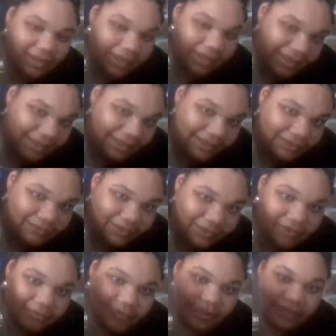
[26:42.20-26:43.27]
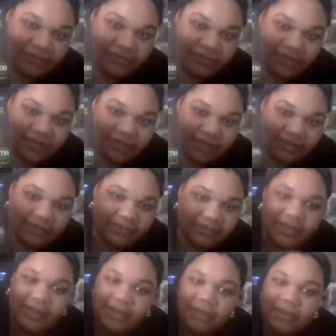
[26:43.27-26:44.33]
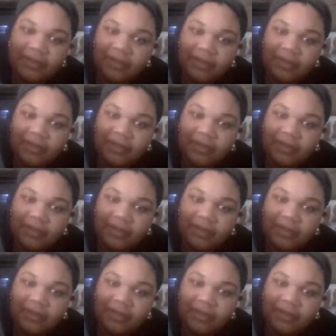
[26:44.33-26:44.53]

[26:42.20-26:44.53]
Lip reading: I highly recommend checking out his site,